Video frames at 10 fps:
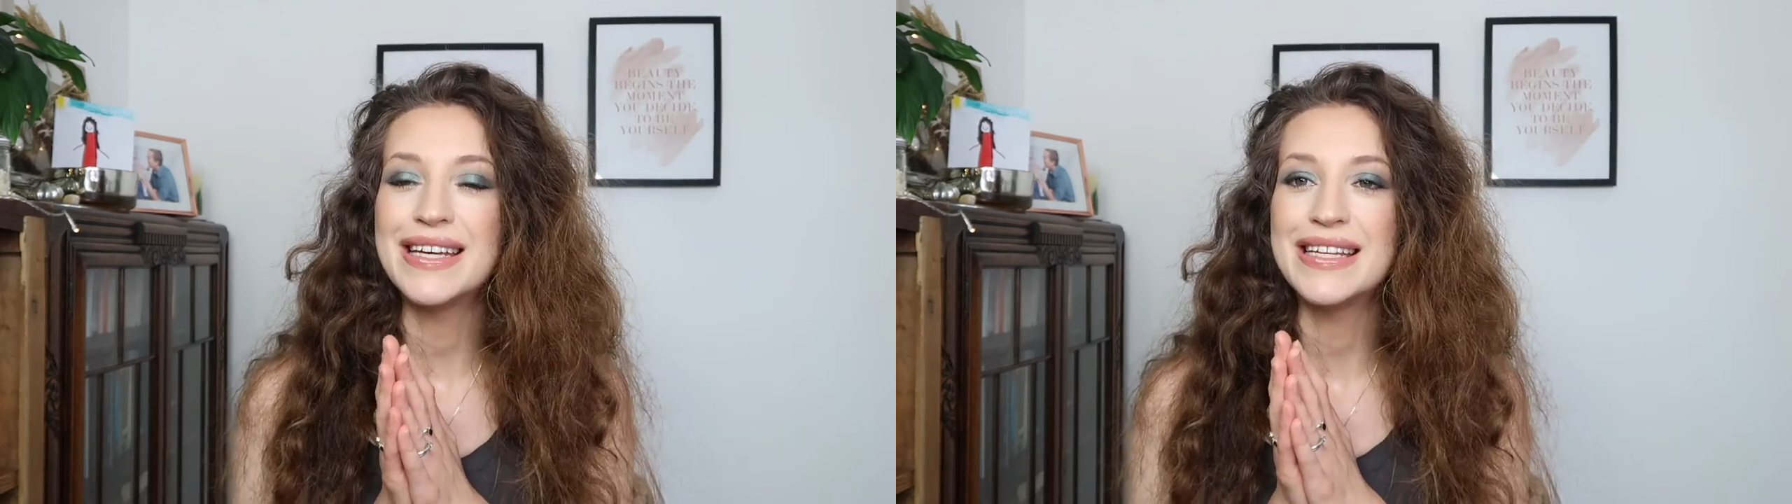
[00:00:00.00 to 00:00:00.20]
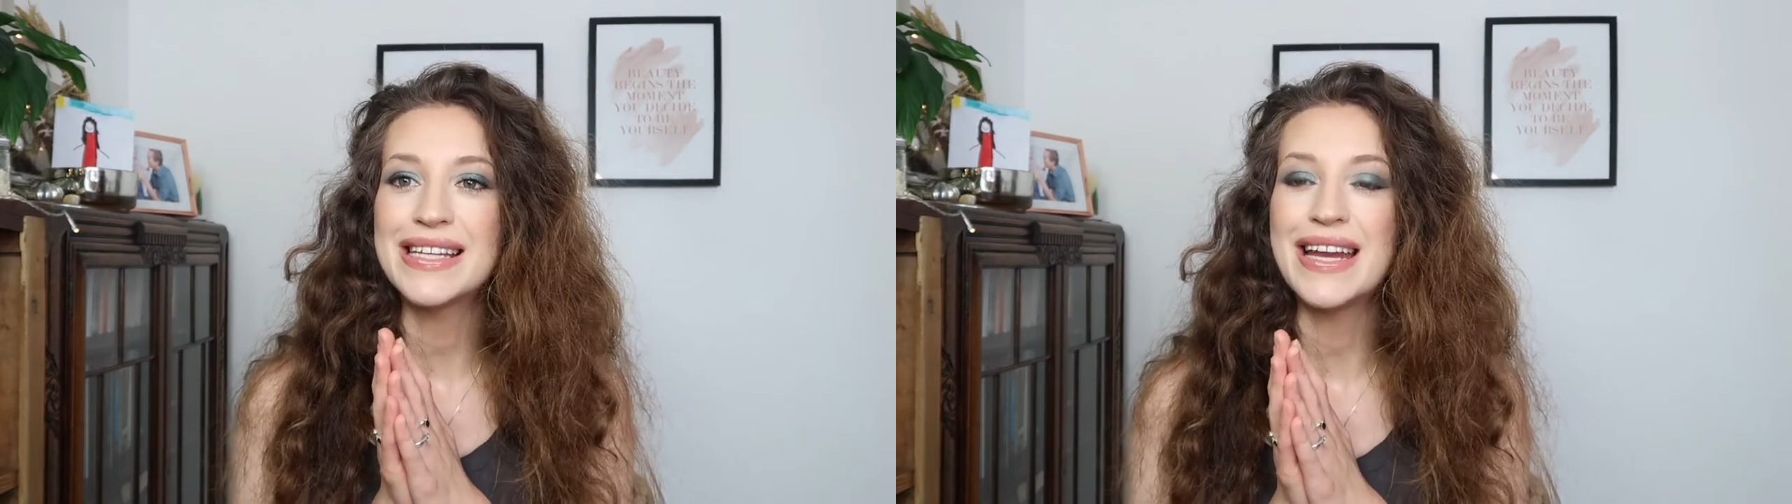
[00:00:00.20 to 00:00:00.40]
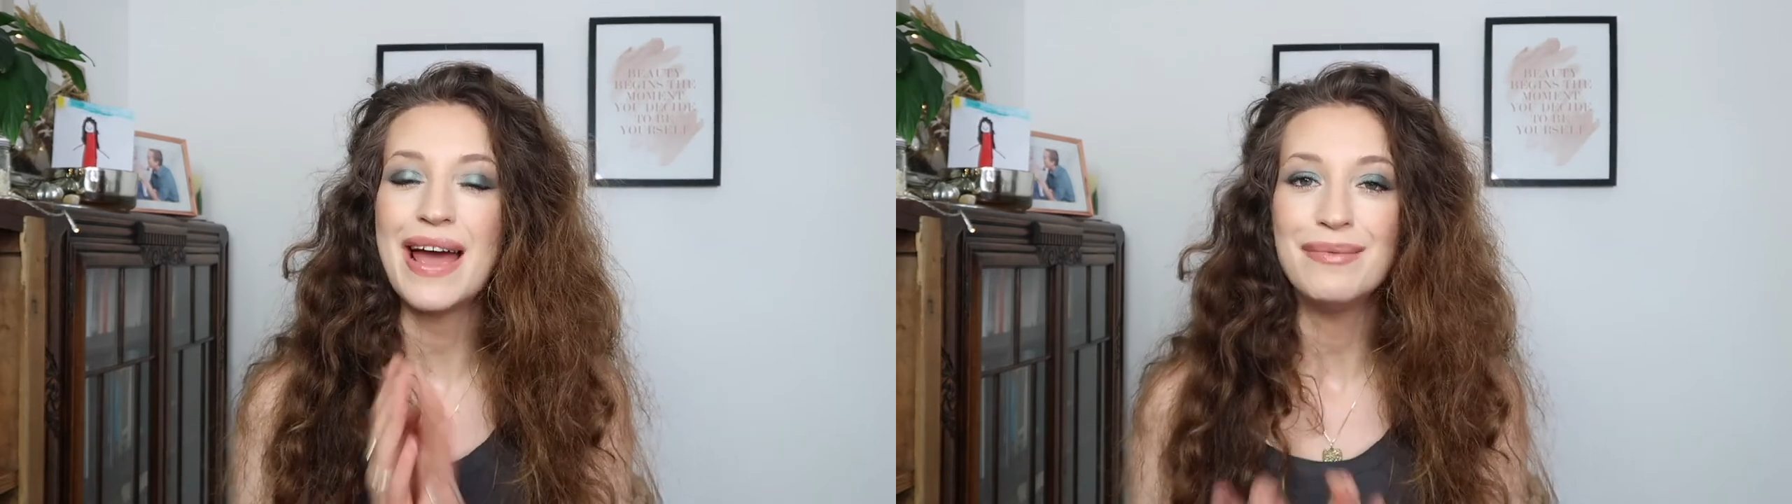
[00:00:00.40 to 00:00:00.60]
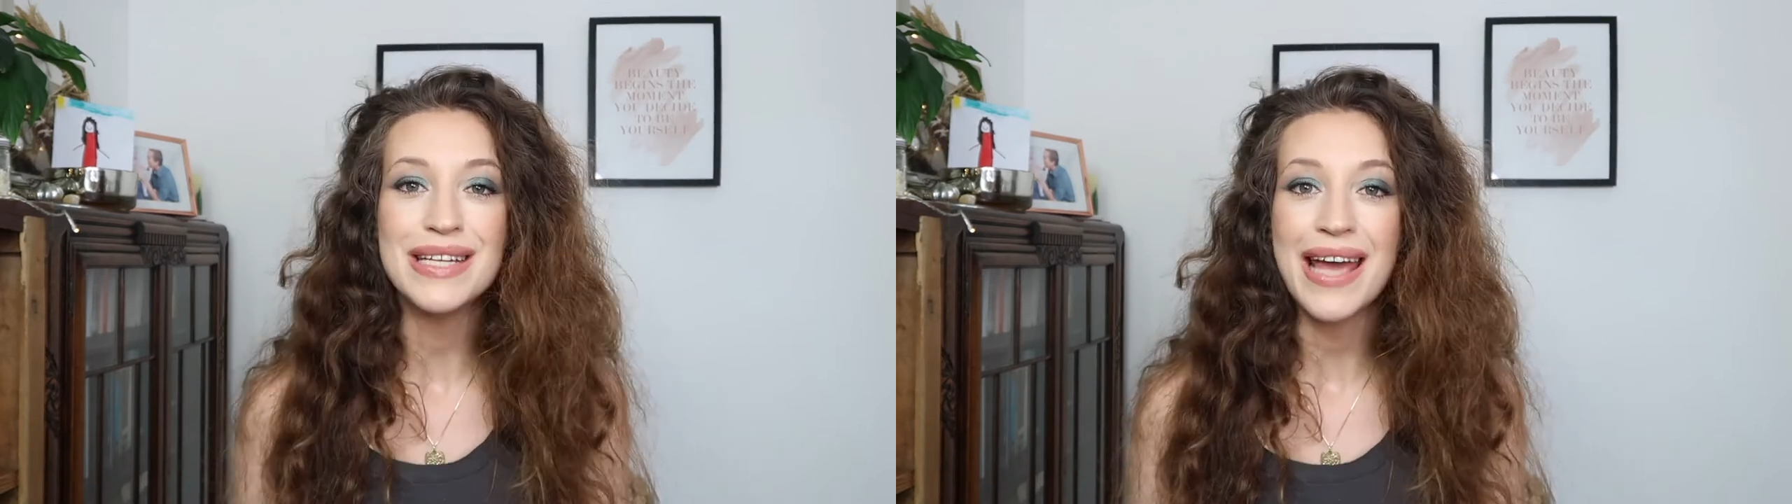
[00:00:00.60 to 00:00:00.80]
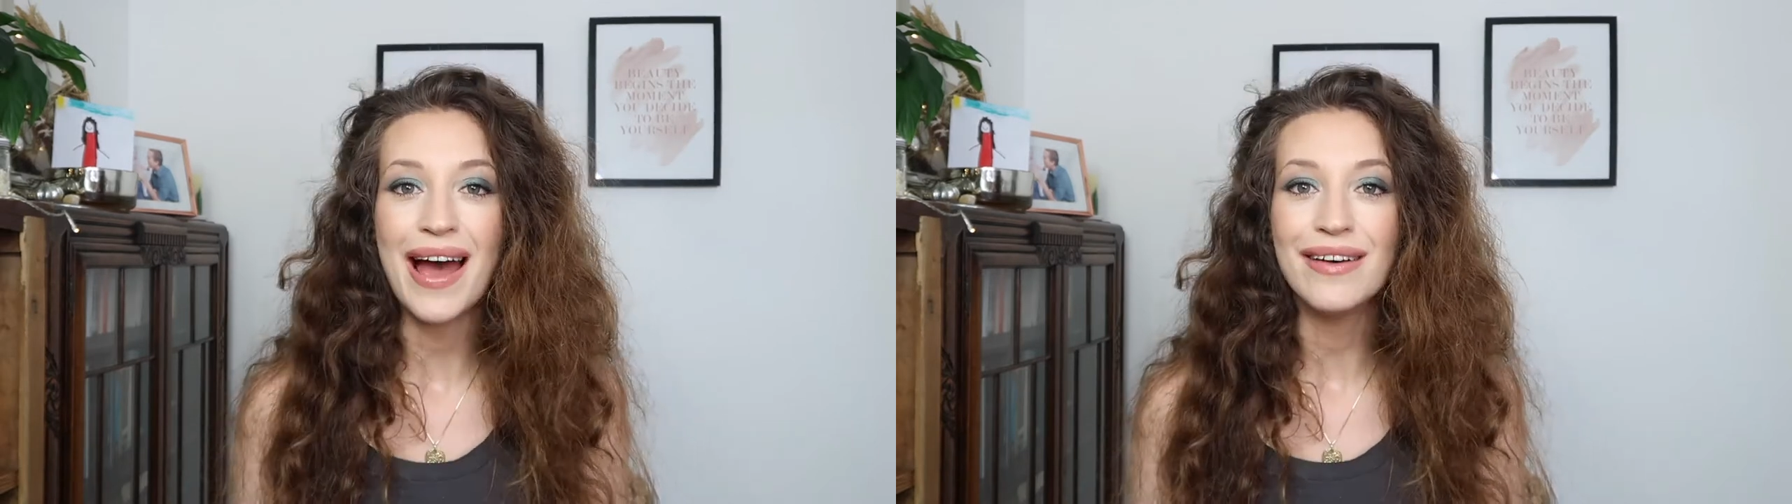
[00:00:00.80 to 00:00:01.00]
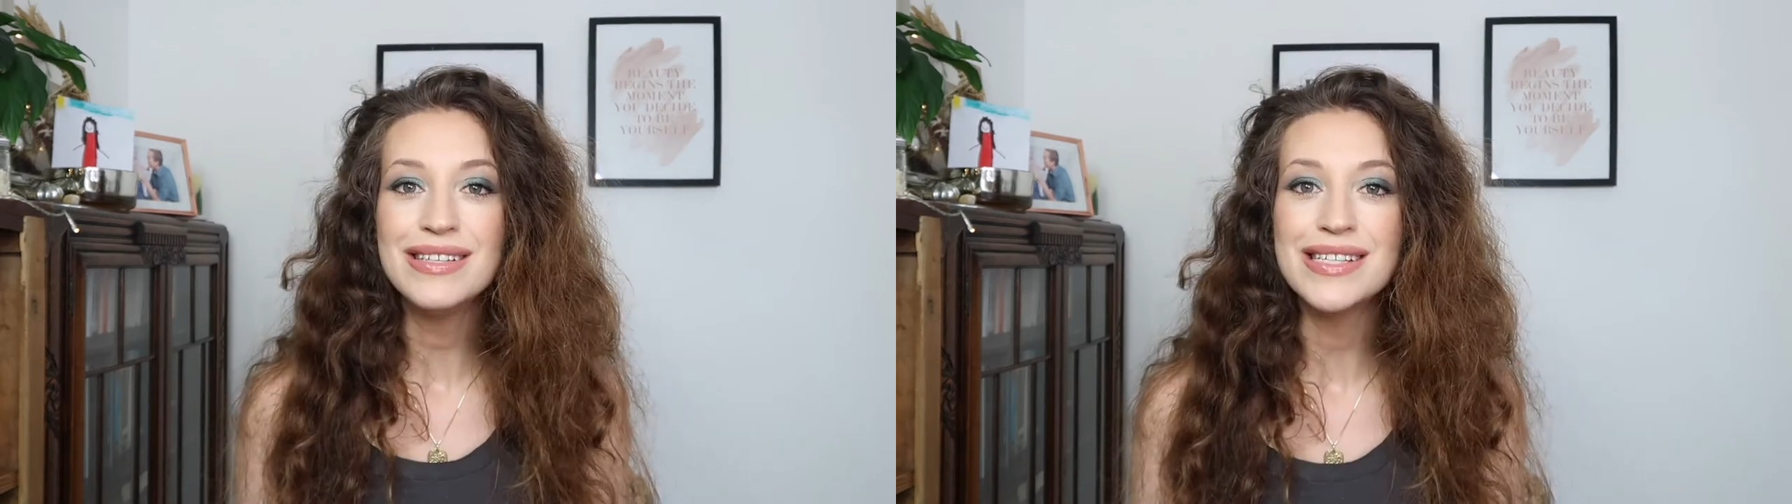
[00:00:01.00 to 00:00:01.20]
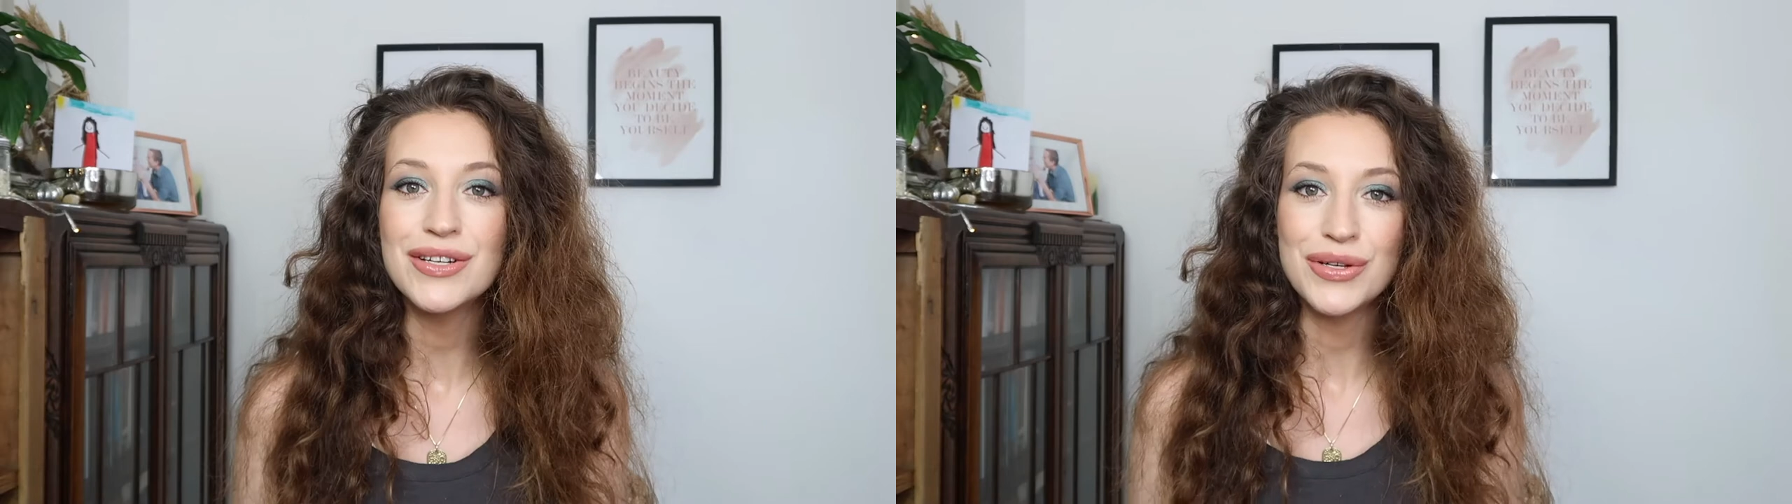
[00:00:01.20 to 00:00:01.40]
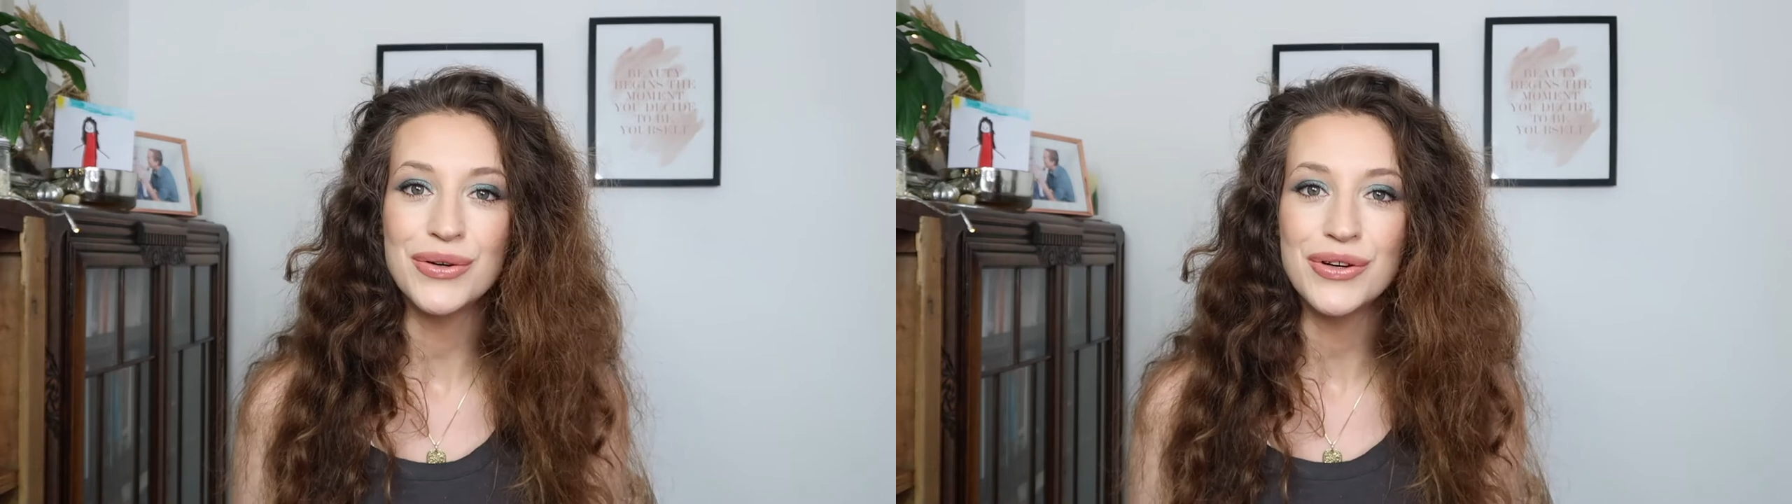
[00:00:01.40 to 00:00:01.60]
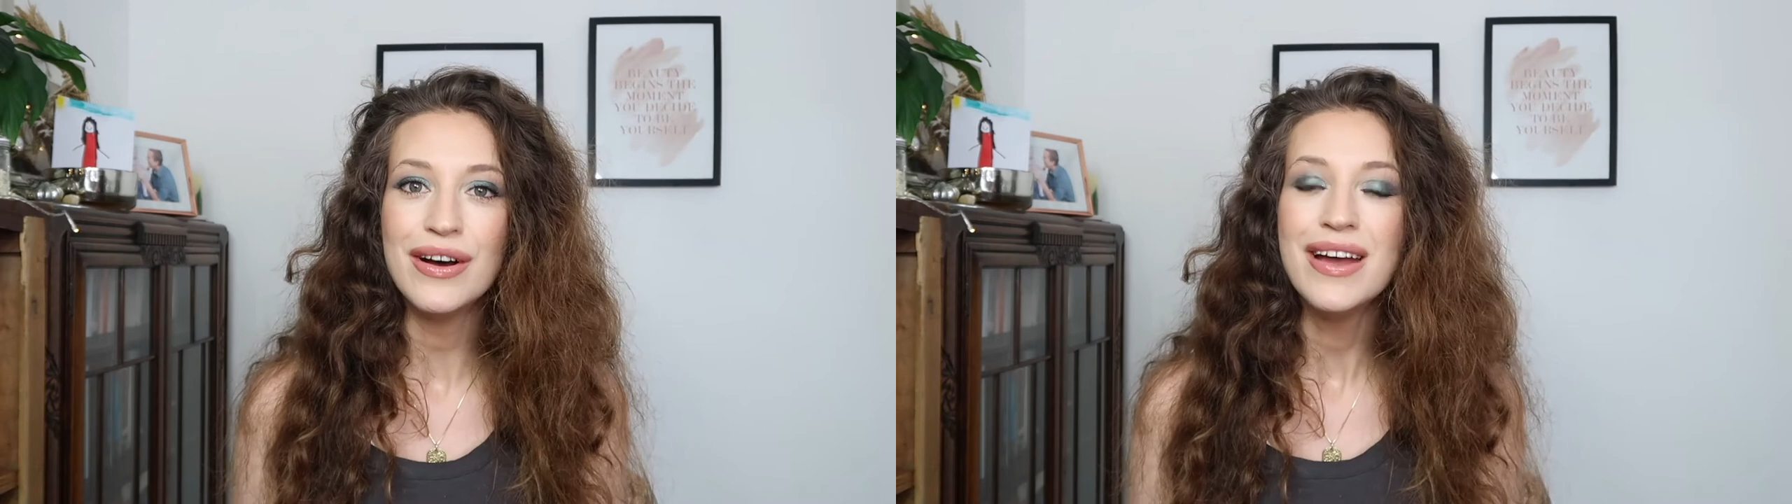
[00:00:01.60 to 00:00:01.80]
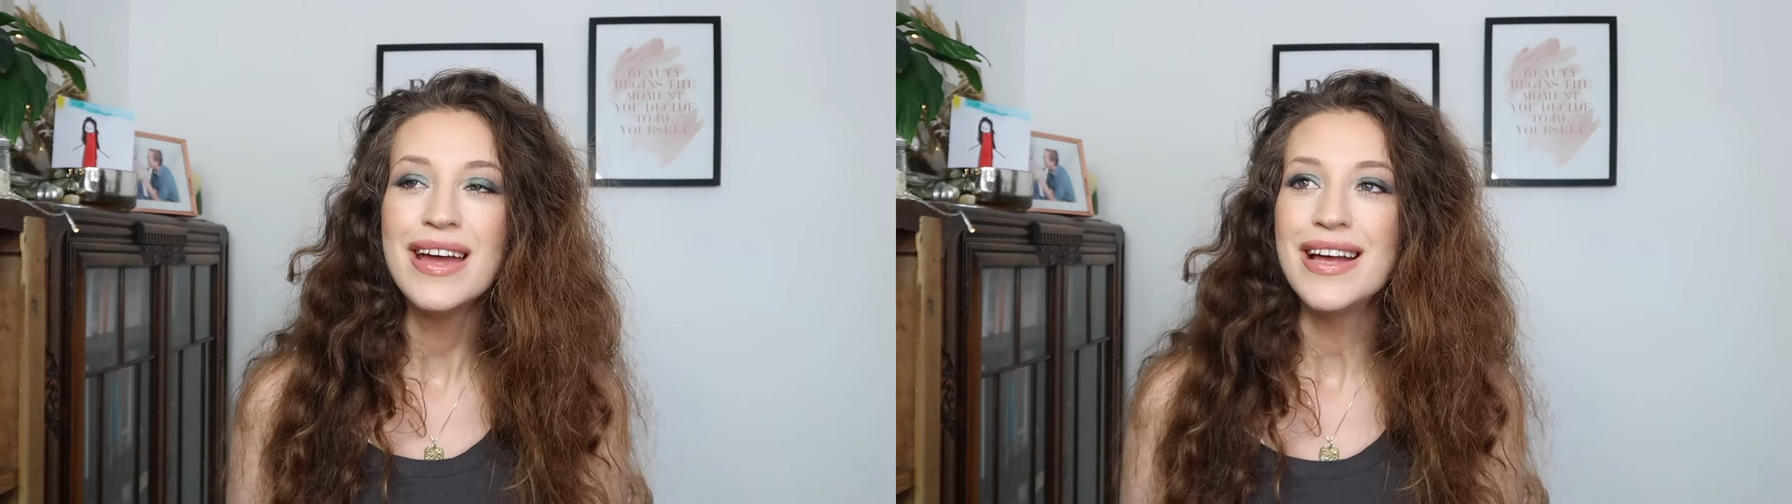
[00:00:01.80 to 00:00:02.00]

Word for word: is an empty house tour